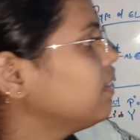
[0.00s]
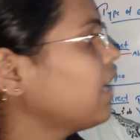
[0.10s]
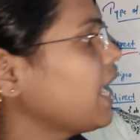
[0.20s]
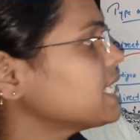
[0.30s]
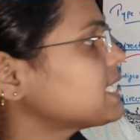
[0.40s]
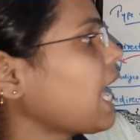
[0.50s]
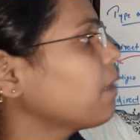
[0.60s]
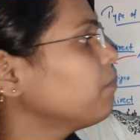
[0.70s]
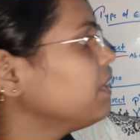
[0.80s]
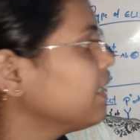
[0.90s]

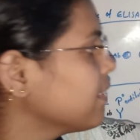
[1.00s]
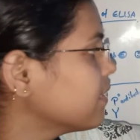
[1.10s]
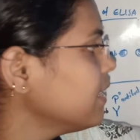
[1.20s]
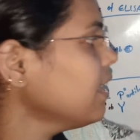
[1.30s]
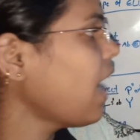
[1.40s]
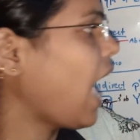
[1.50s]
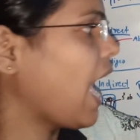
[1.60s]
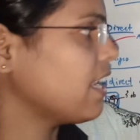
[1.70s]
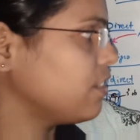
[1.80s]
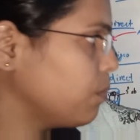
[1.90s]
enzyme linked
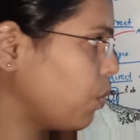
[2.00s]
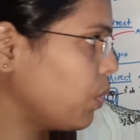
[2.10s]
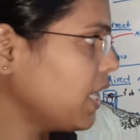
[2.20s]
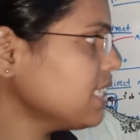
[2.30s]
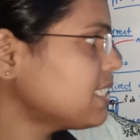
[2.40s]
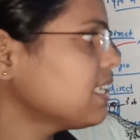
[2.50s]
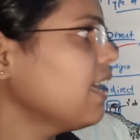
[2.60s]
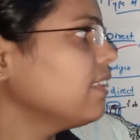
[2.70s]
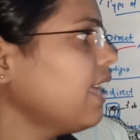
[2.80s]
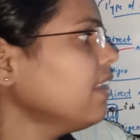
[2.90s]
antibodies.
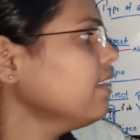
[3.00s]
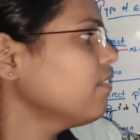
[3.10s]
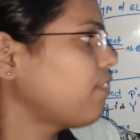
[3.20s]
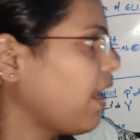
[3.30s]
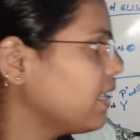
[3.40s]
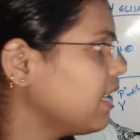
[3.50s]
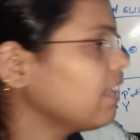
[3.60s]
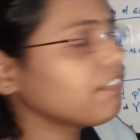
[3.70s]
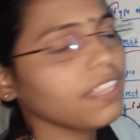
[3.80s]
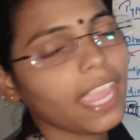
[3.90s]
Then
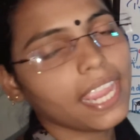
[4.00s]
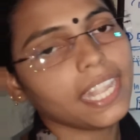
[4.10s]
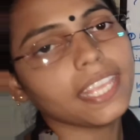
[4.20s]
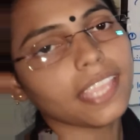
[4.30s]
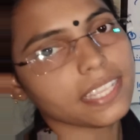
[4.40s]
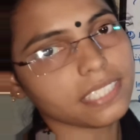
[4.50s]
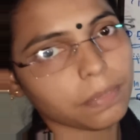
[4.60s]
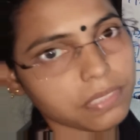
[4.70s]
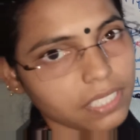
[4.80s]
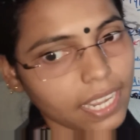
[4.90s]
finally we adding a
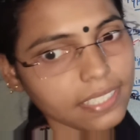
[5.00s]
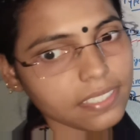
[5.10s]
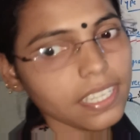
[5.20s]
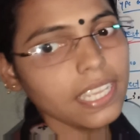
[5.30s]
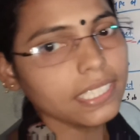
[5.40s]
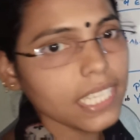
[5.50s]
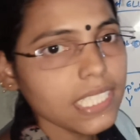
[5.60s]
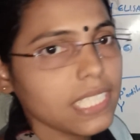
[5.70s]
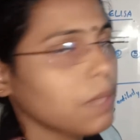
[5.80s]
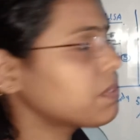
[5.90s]
substrate.
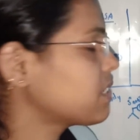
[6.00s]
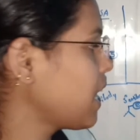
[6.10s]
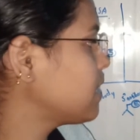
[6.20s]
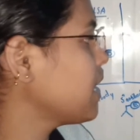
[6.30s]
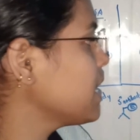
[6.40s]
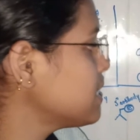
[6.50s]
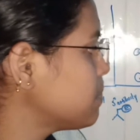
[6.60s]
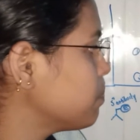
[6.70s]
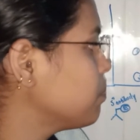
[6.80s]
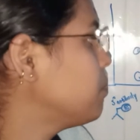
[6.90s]
This substrate
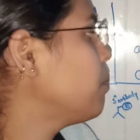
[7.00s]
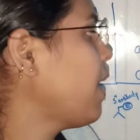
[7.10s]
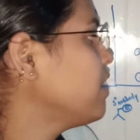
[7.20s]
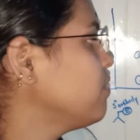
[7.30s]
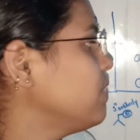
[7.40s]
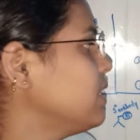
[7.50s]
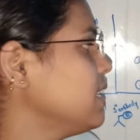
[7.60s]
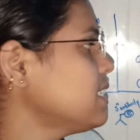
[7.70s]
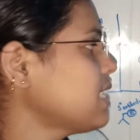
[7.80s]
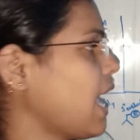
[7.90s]
is bind with
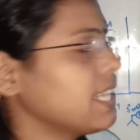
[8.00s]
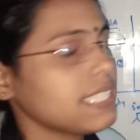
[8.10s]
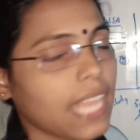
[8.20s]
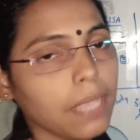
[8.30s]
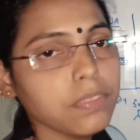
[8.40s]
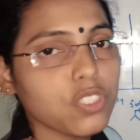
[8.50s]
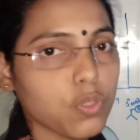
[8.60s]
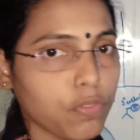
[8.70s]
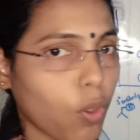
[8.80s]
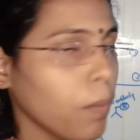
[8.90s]
these enzymes
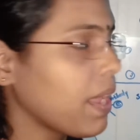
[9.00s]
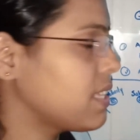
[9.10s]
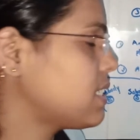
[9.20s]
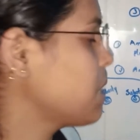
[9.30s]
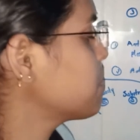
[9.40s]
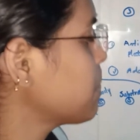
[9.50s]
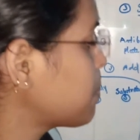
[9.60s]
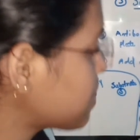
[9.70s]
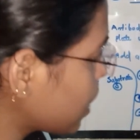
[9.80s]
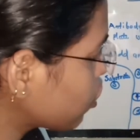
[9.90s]
to form enzyme
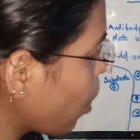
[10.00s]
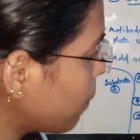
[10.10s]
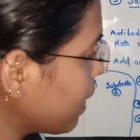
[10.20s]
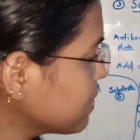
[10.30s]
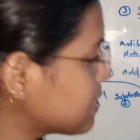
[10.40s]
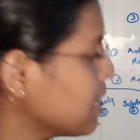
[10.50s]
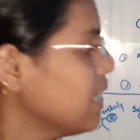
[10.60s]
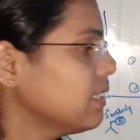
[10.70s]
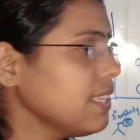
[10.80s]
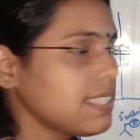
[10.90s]
substrate complex.
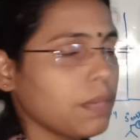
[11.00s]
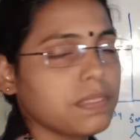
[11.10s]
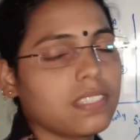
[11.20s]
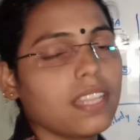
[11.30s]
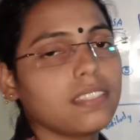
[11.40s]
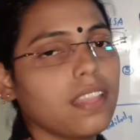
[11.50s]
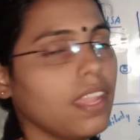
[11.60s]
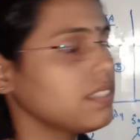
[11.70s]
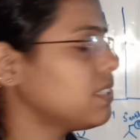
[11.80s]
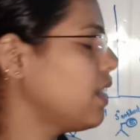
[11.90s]
This substrate
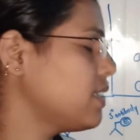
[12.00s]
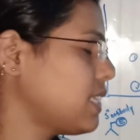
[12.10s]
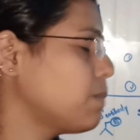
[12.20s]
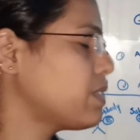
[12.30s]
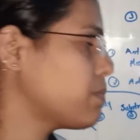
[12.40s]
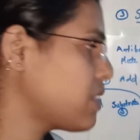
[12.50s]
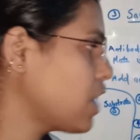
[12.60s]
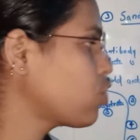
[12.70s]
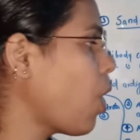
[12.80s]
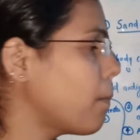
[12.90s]
enzyme
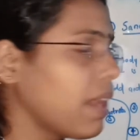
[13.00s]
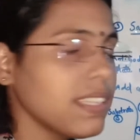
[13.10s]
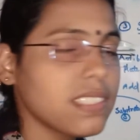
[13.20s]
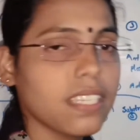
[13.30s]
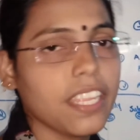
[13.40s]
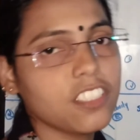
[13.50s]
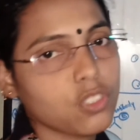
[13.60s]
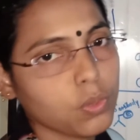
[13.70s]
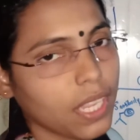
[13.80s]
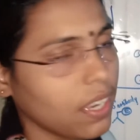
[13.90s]
substrate complex leads
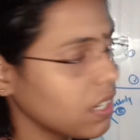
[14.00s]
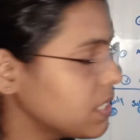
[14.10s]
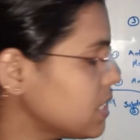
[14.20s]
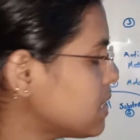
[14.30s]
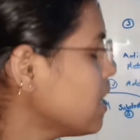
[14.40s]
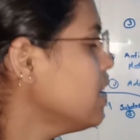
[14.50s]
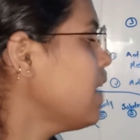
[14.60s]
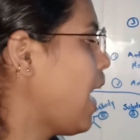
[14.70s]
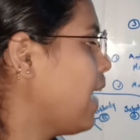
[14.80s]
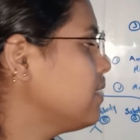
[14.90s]
to the colors,
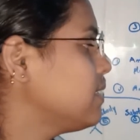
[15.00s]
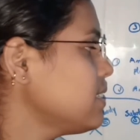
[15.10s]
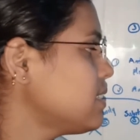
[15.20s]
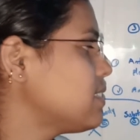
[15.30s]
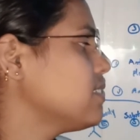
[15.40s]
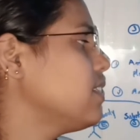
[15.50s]
and this